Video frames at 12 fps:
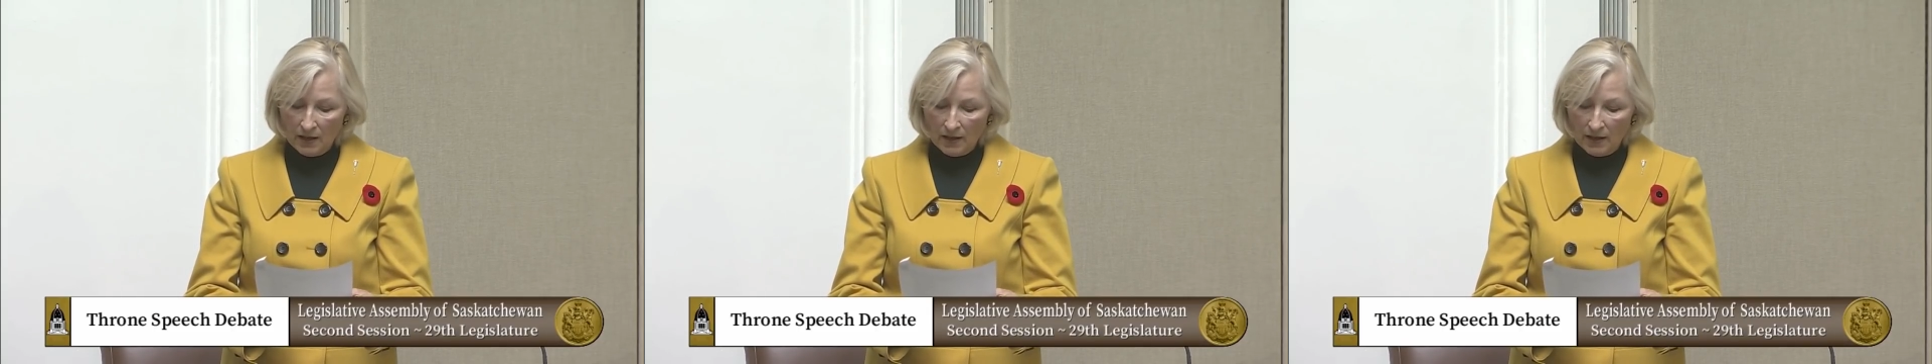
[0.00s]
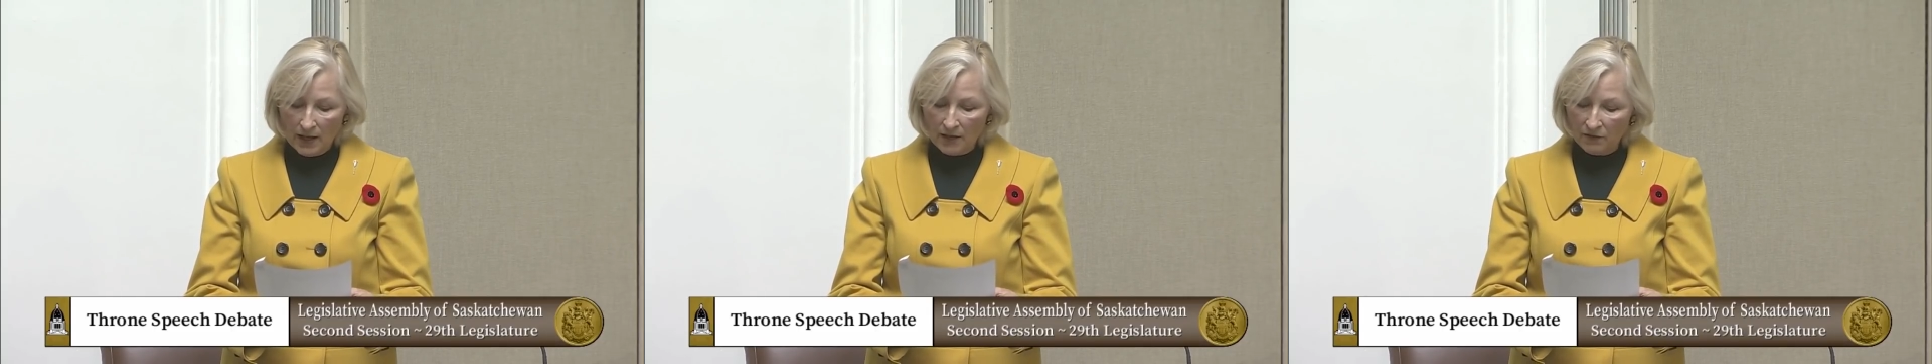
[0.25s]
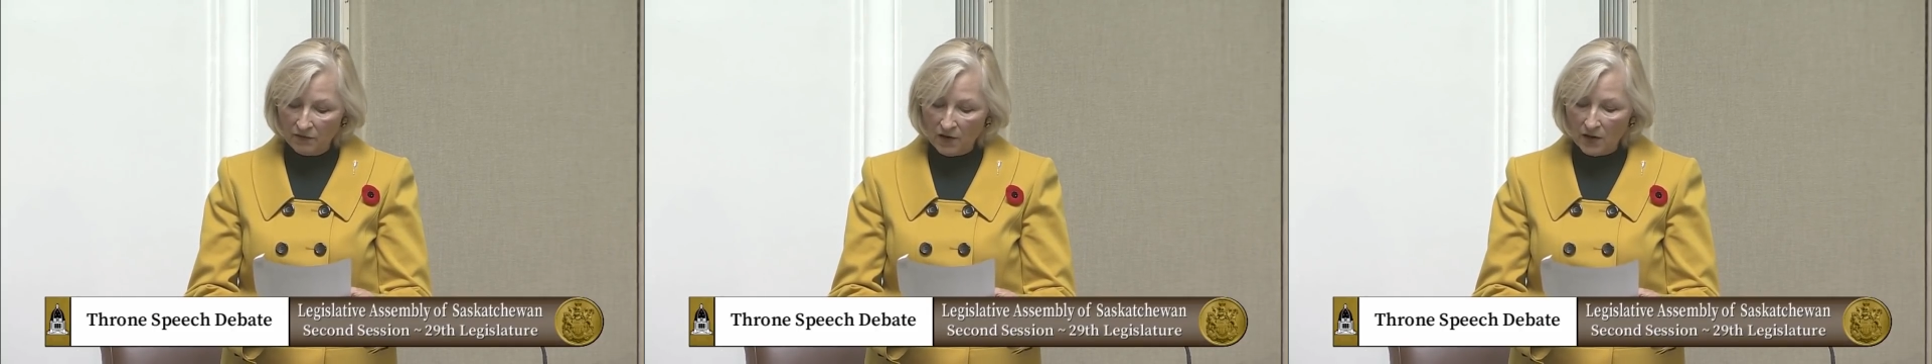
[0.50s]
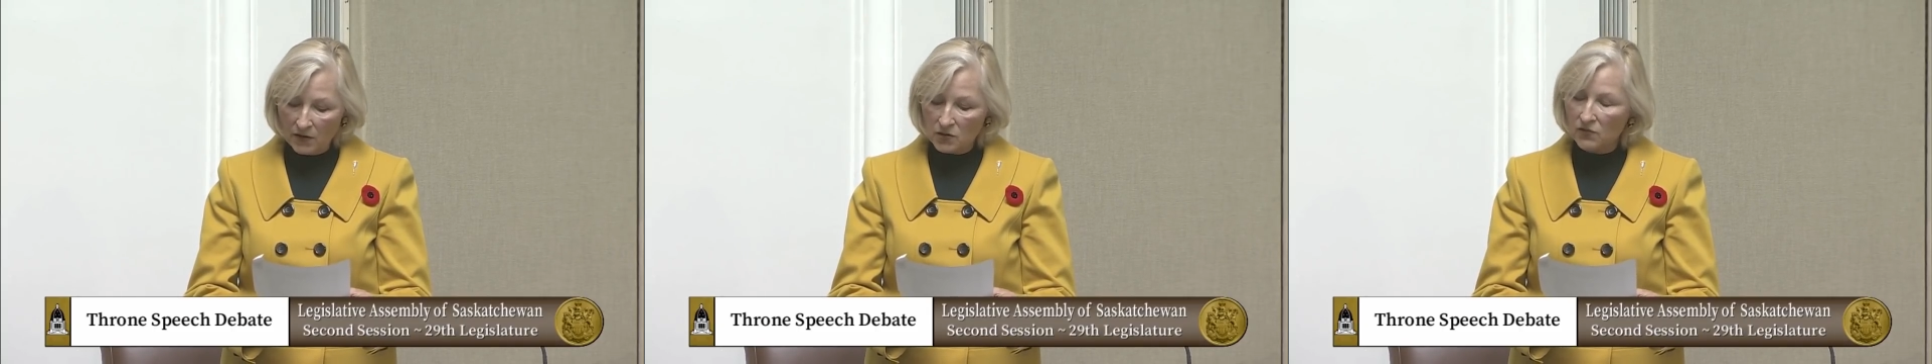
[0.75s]
and
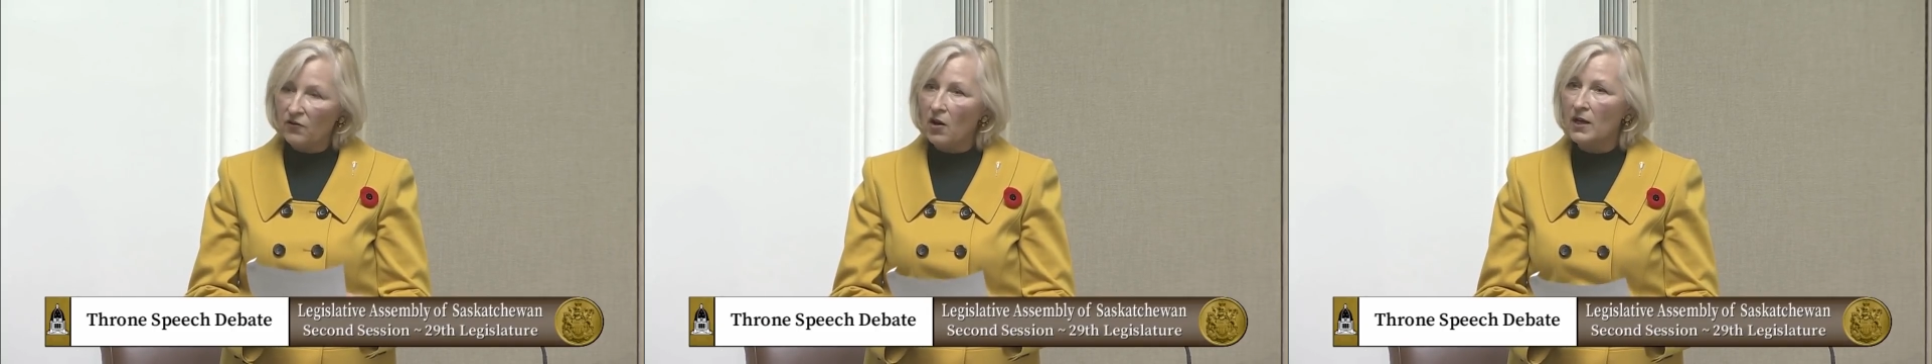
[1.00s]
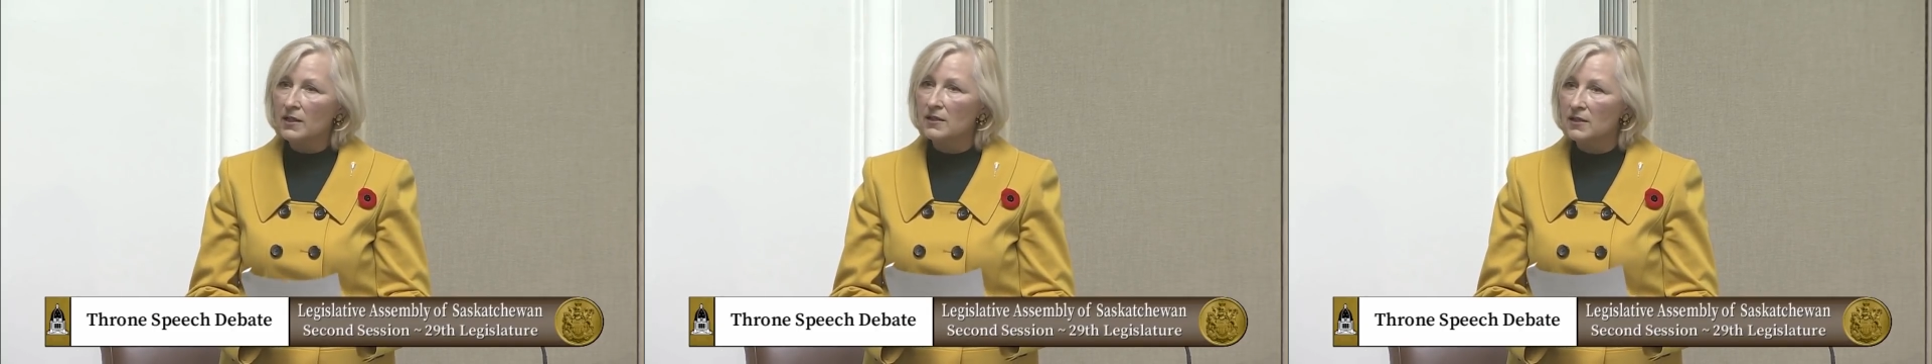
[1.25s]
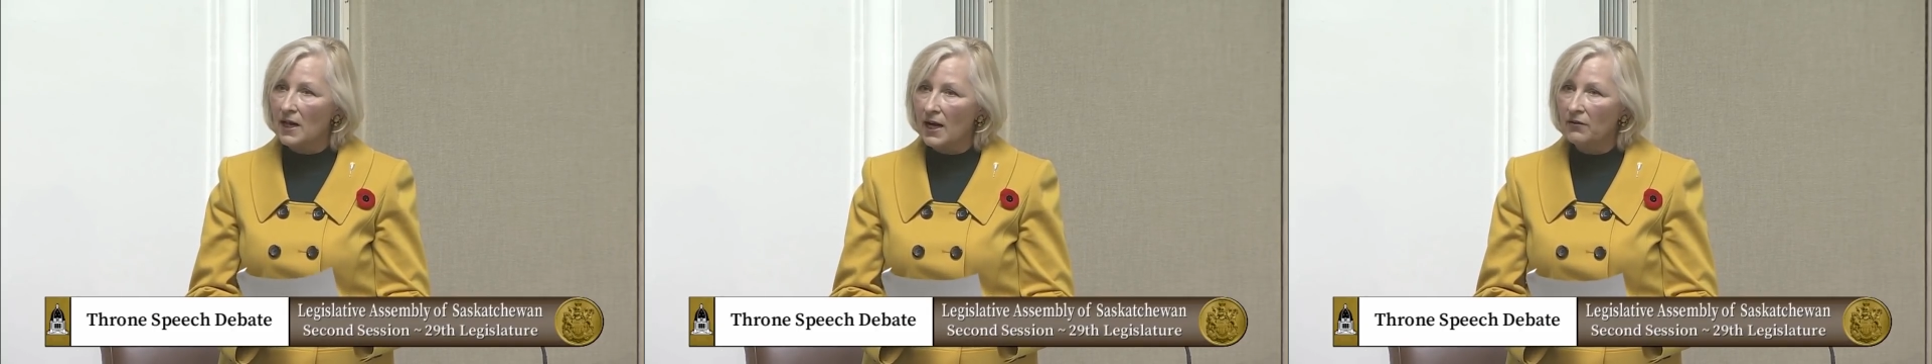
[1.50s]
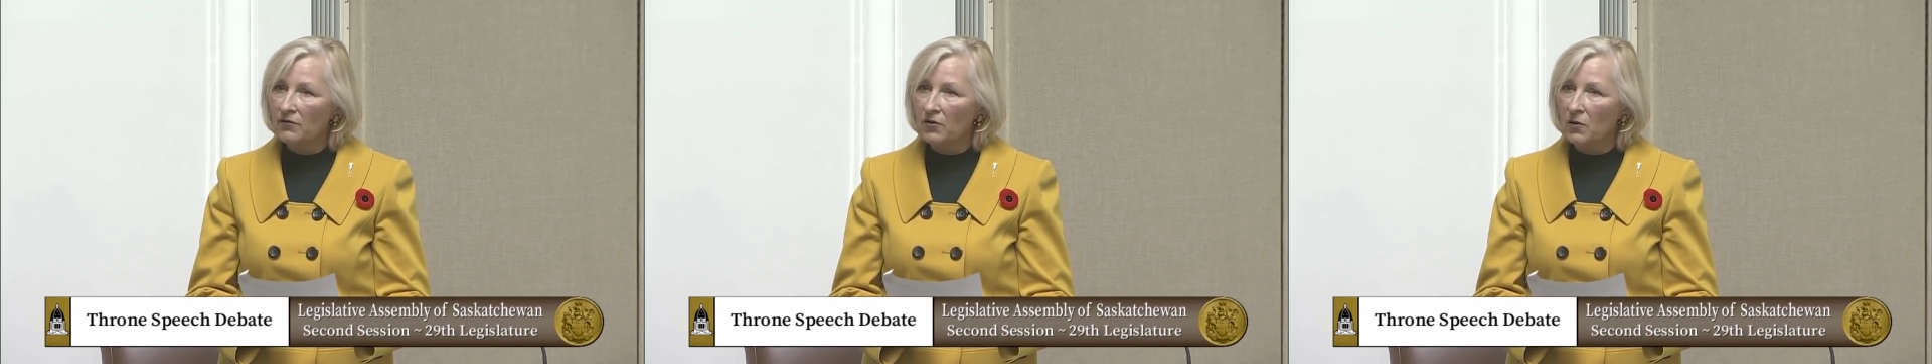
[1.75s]
fathers fought and
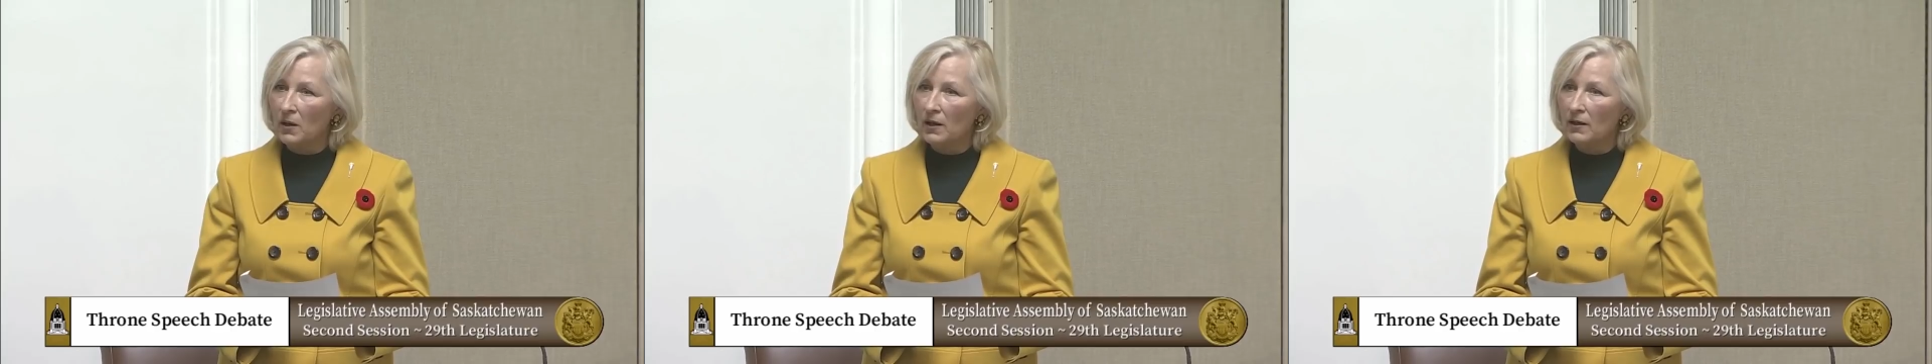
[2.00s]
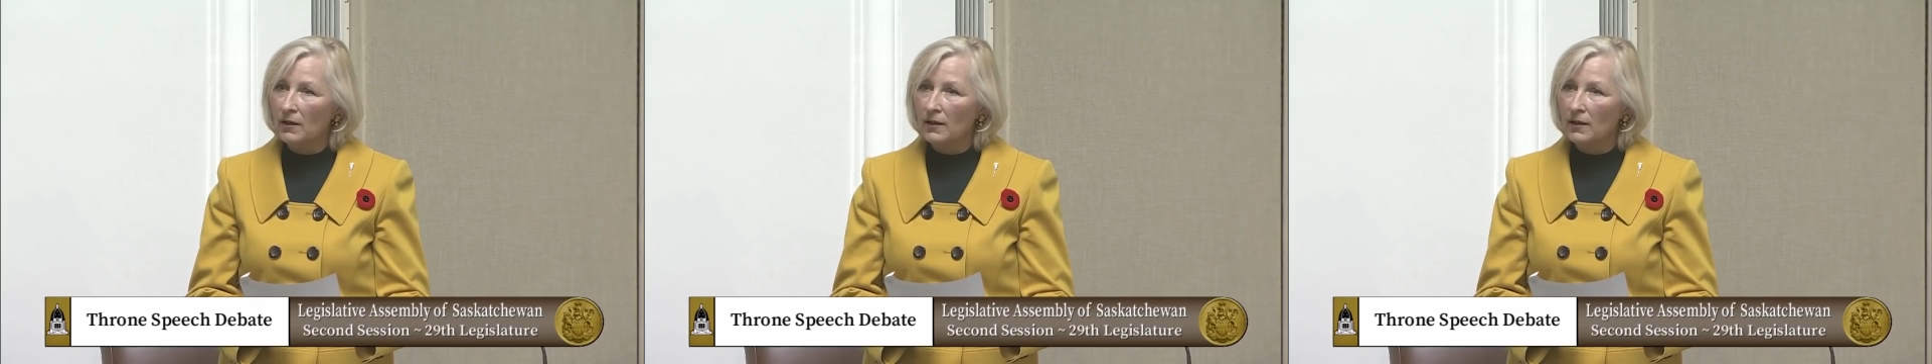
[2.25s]
died for,